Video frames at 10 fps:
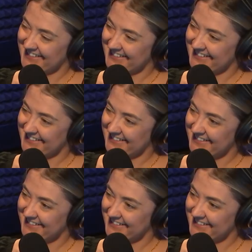
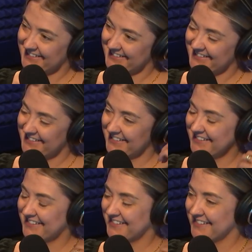
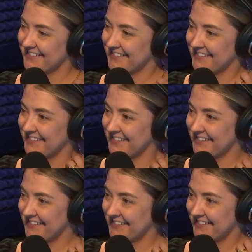
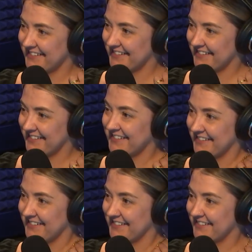
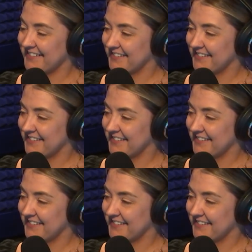The person shown says nothing.